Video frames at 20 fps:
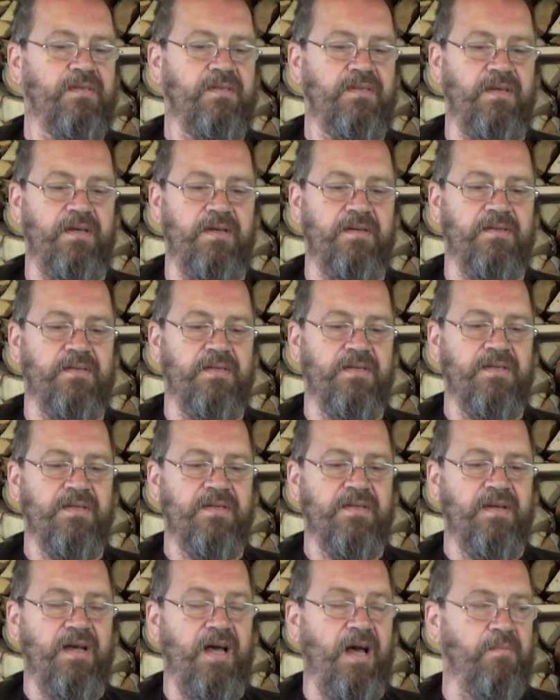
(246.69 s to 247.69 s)
Yeah,
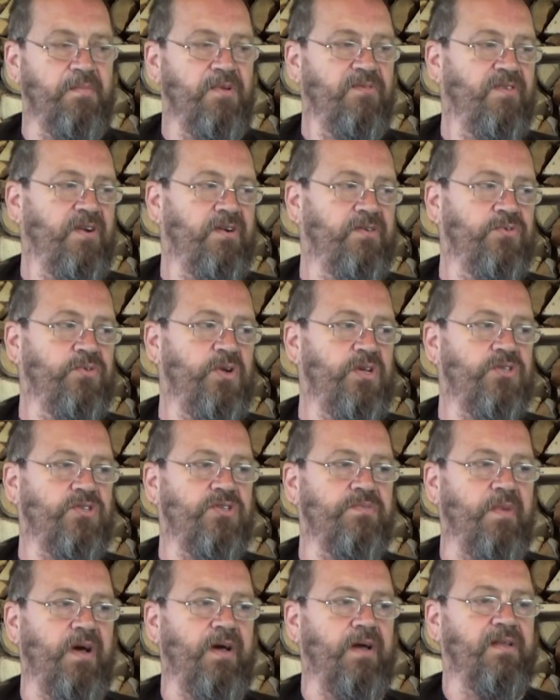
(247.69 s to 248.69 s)
I'm a very
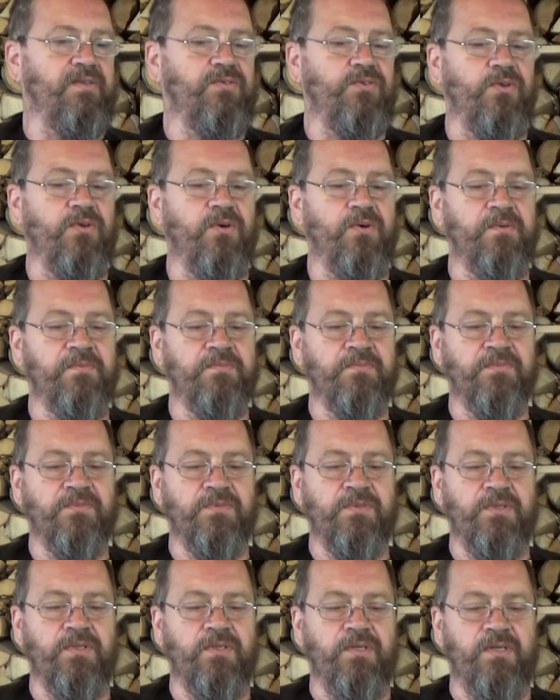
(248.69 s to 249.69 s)
rich man, you know.
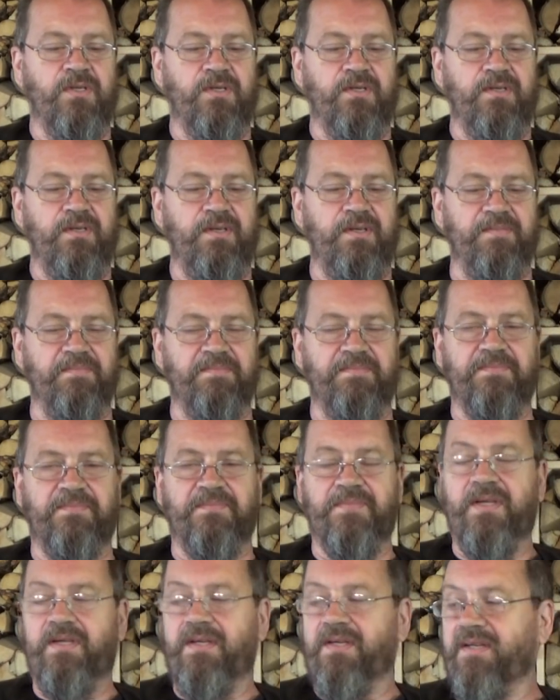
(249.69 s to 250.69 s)
Yeah,
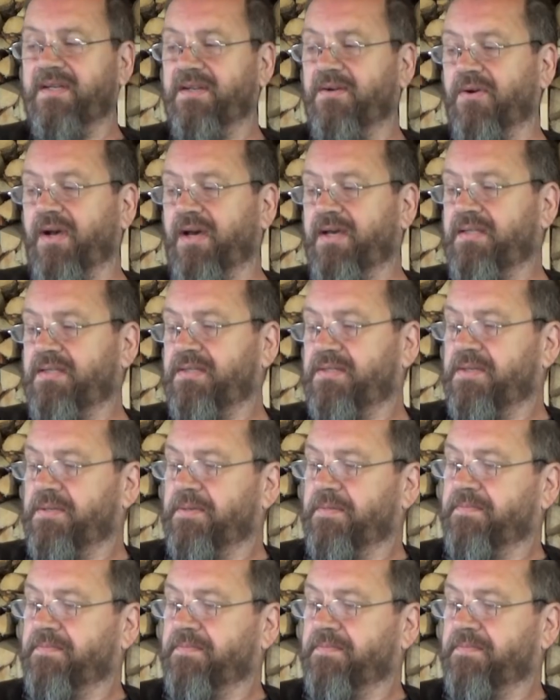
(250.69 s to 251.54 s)
all right.